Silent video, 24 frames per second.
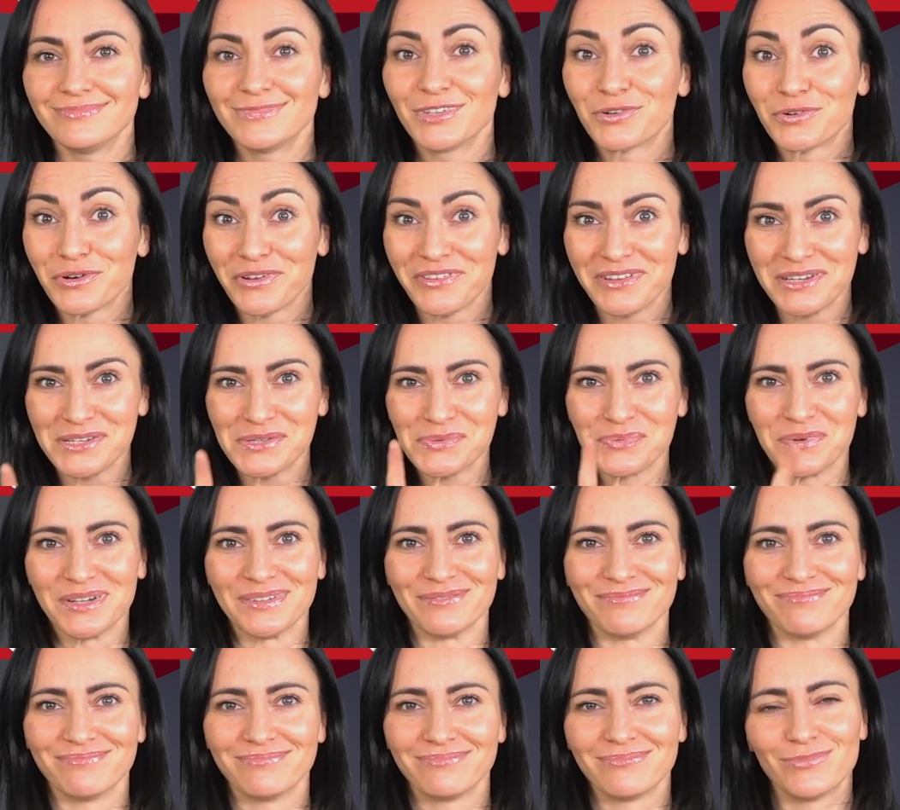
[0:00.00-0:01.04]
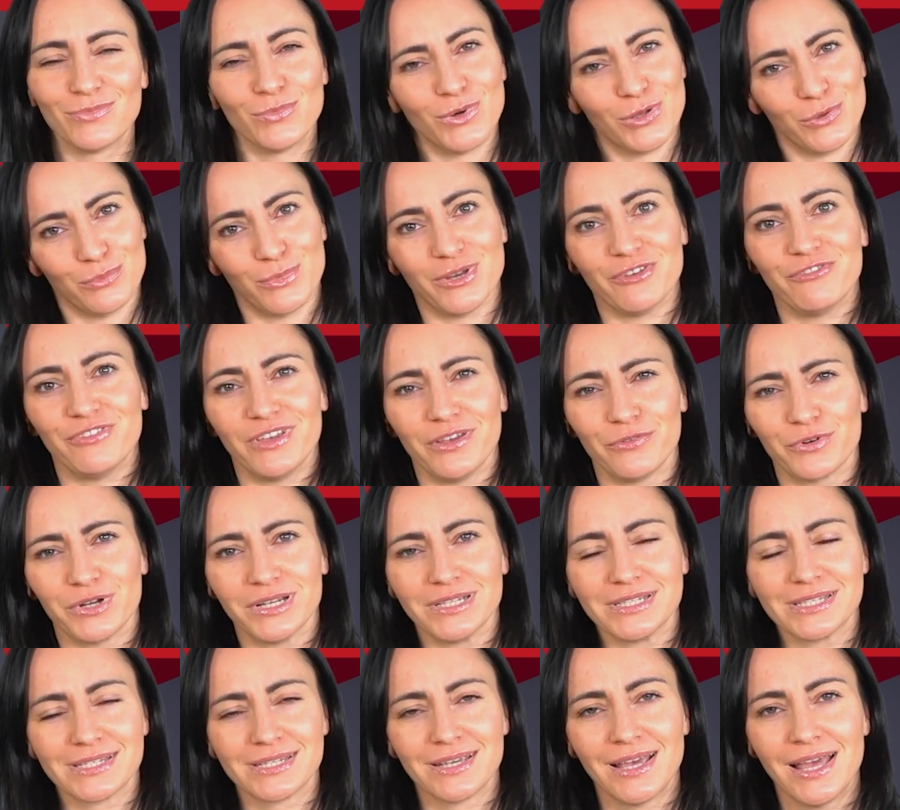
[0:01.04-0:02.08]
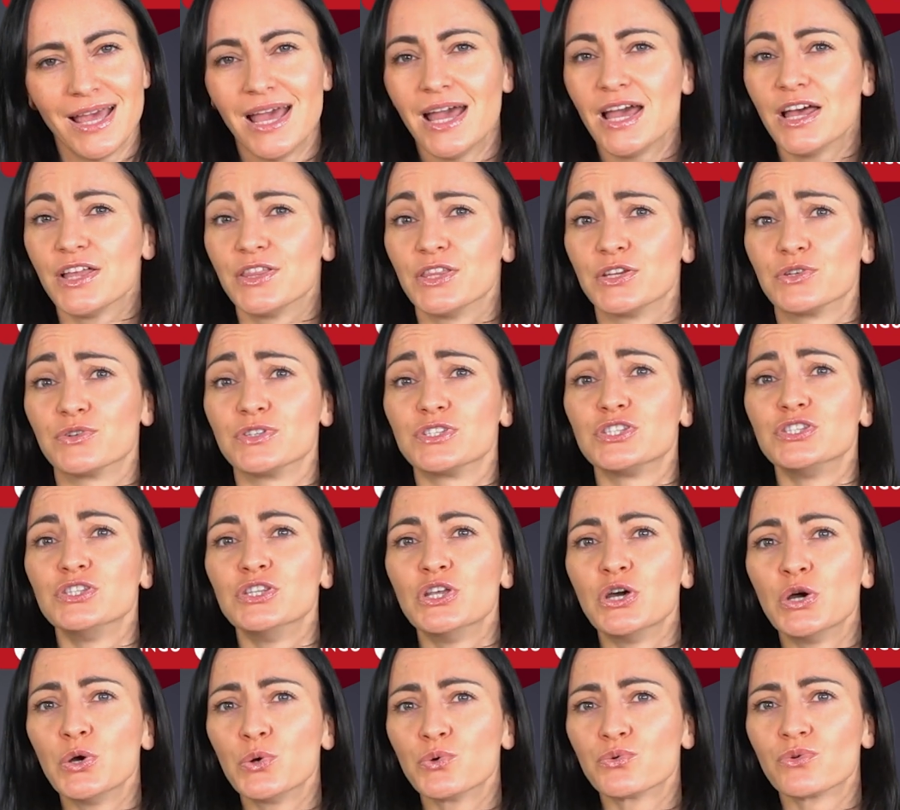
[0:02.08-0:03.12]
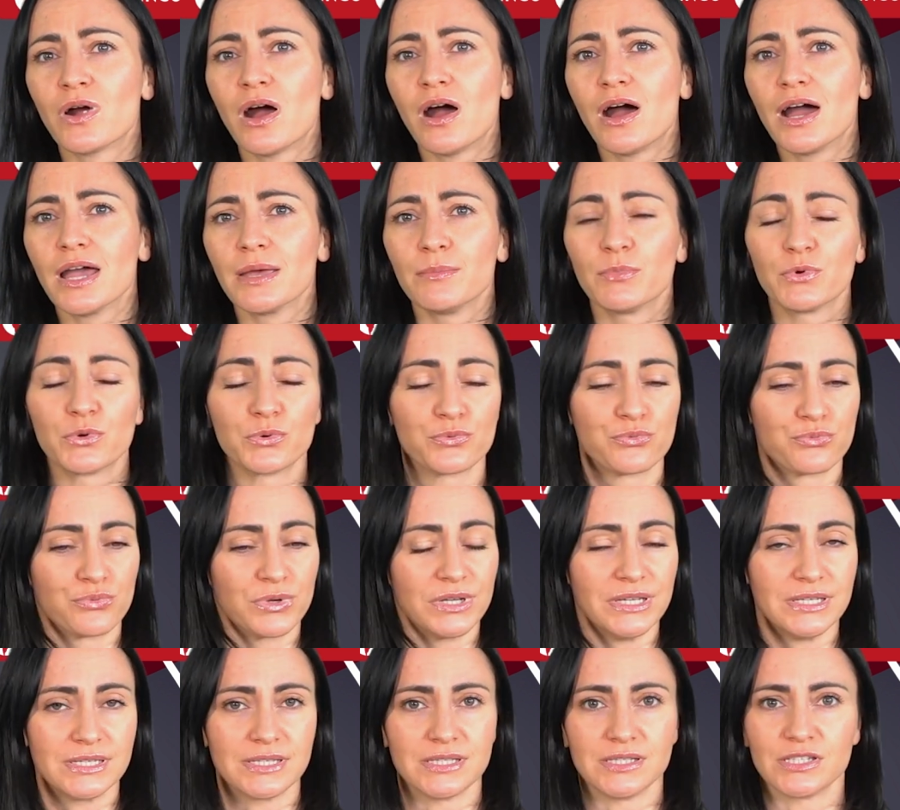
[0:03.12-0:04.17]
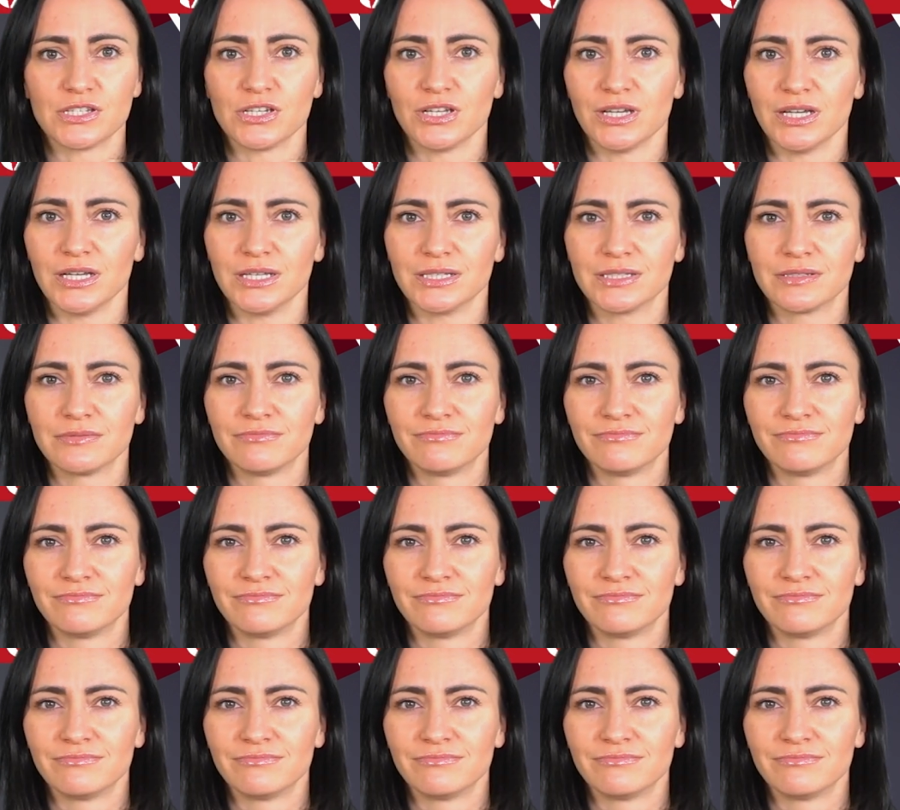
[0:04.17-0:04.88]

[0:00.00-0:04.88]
Or this one, one of my favorites. There is no rhyme or reason to it.